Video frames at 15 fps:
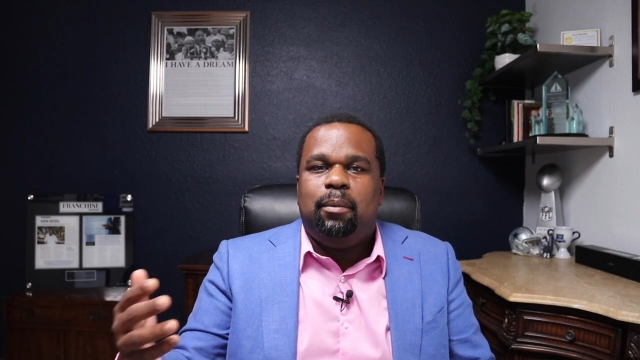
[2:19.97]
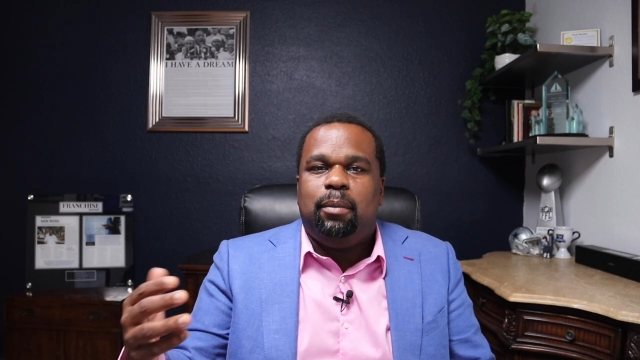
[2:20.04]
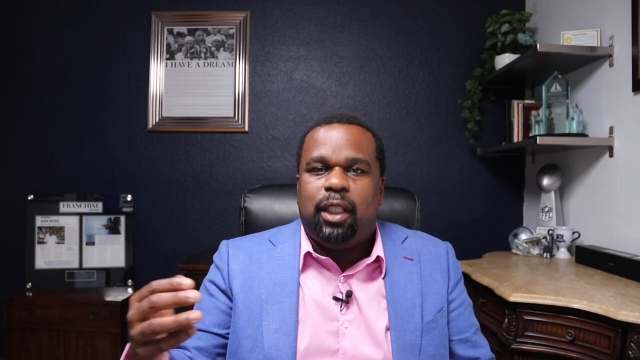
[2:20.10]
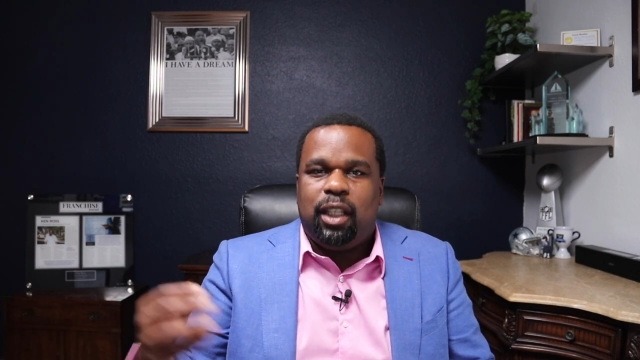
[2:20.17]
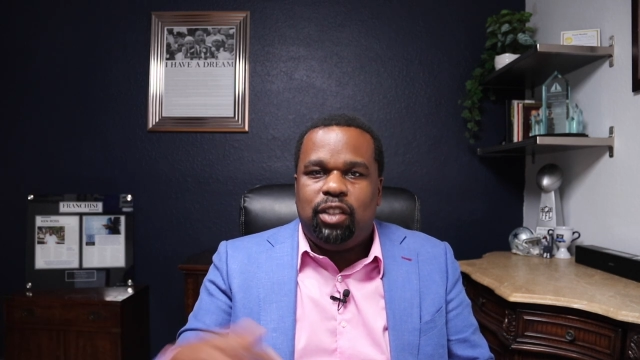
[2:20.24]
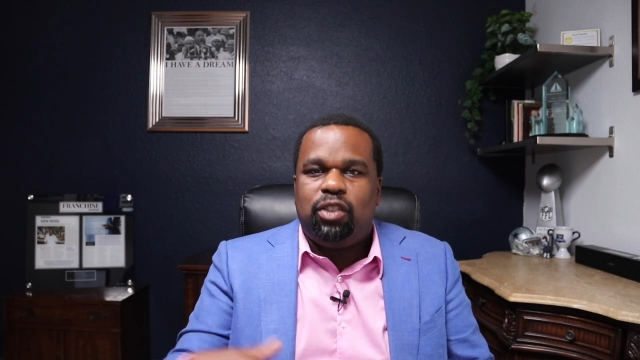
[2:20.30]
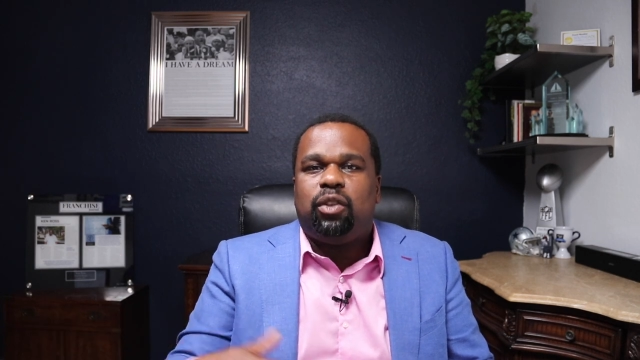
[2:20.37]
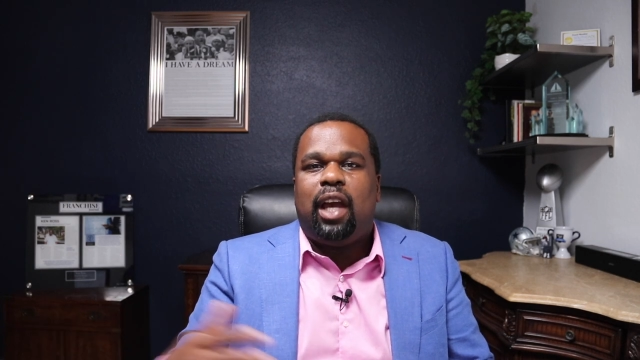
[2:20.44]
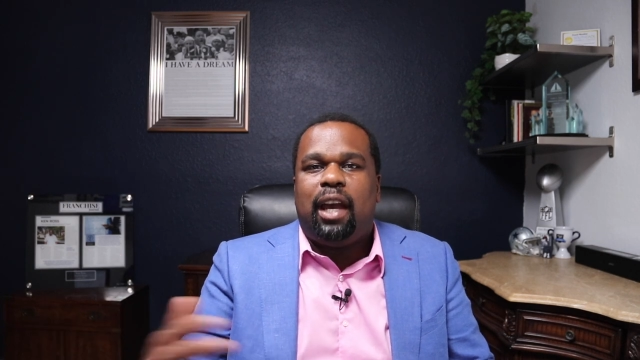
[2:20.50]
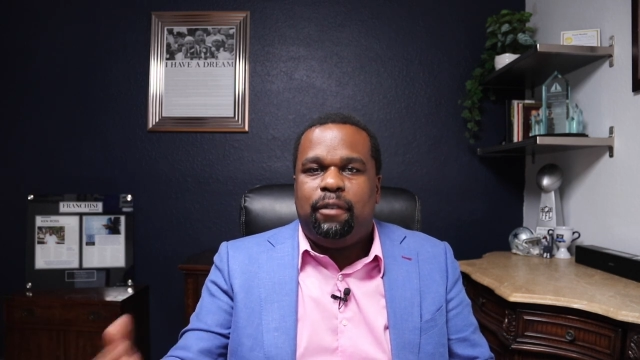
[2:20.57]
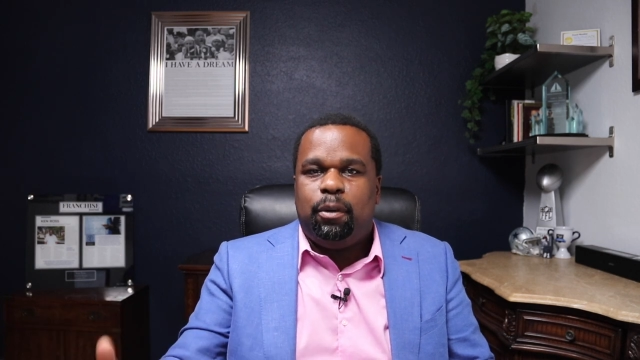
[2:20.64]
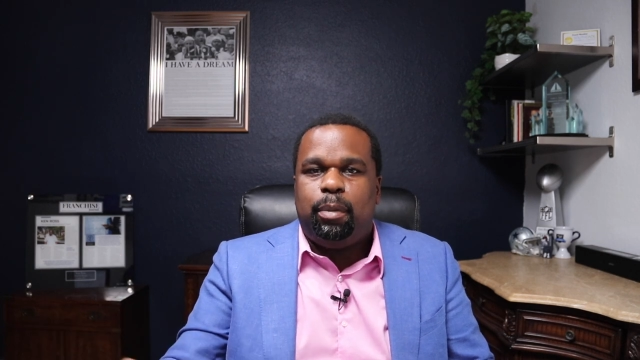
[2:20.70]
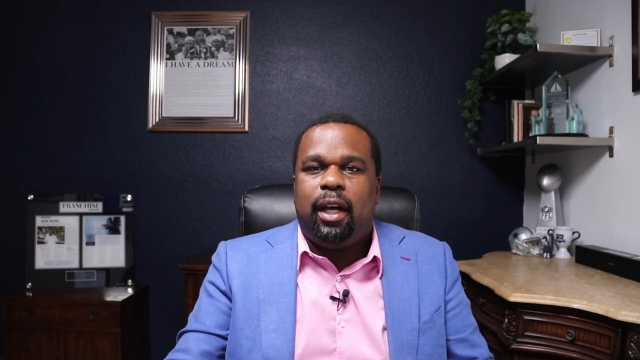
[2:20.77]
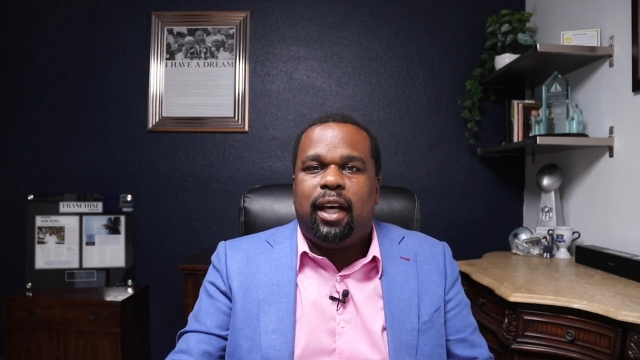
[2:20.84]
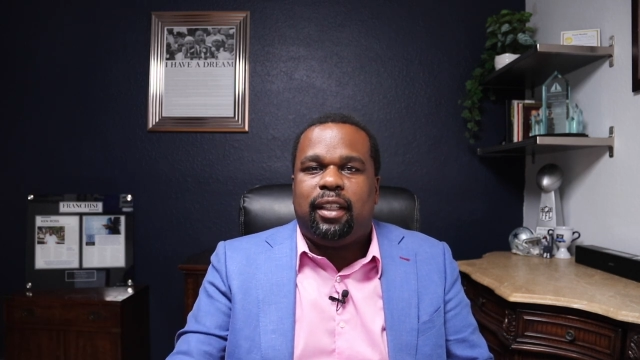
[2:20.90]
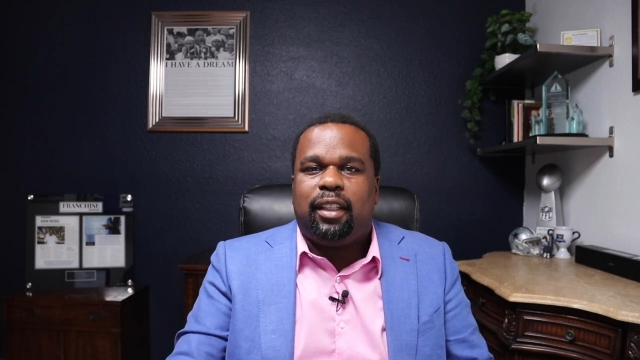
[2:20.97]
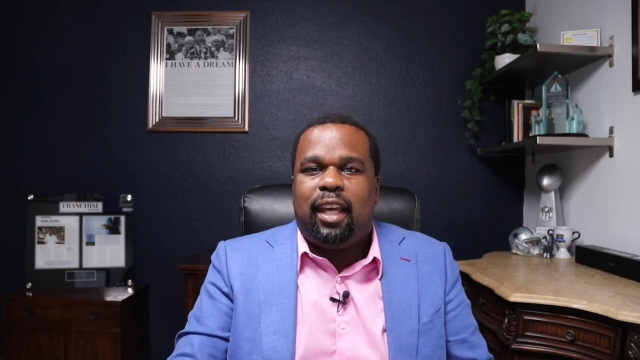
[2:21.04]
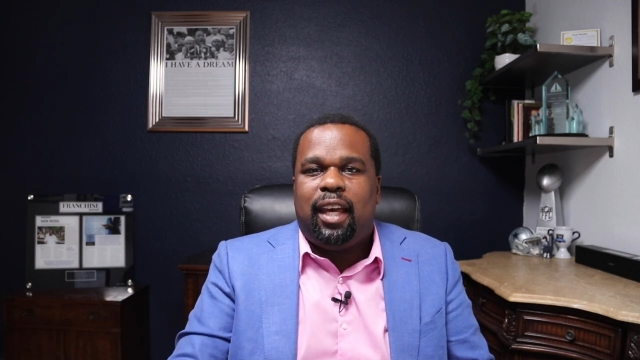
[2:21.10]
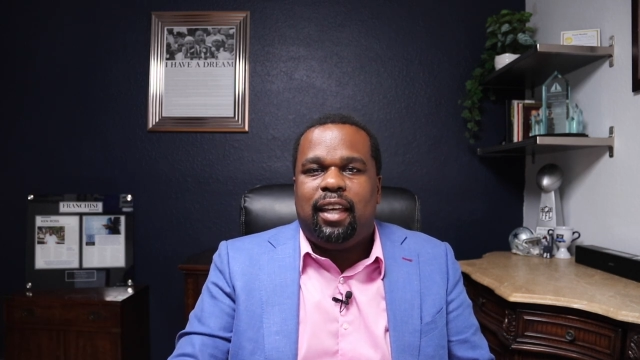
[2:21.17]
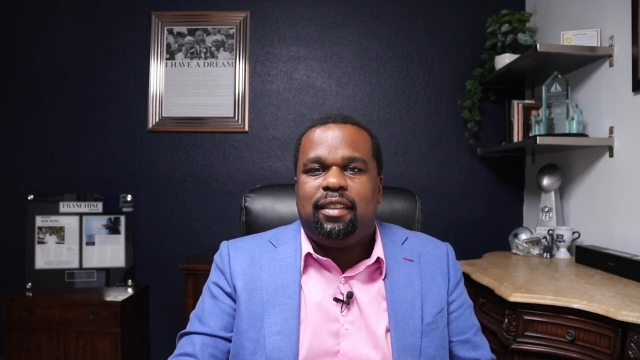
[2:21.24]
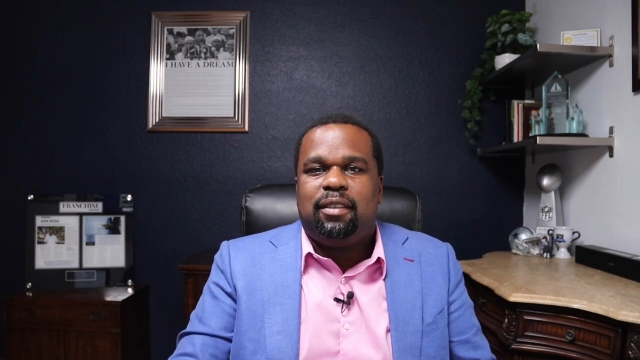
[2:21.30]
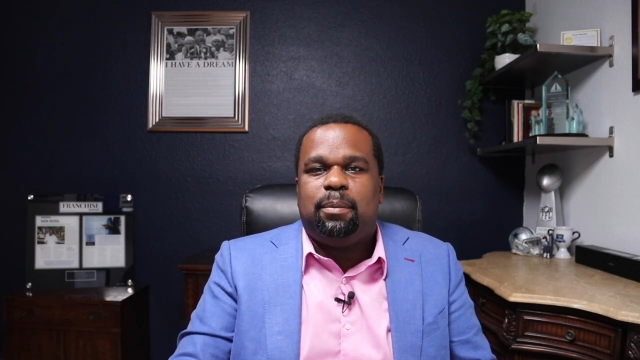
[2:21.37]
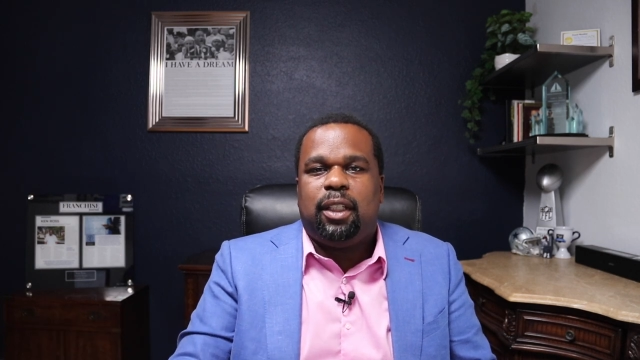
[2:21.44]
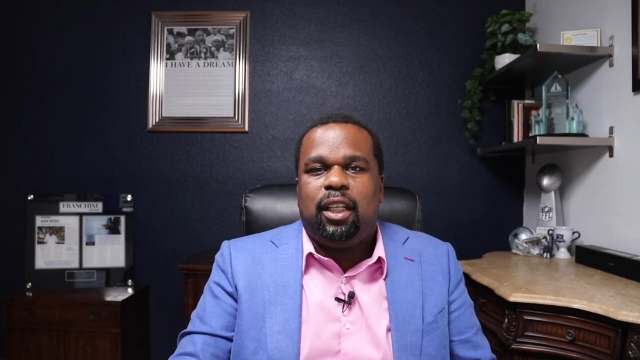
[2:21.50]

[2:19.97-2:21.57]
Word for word: because you have a podcast,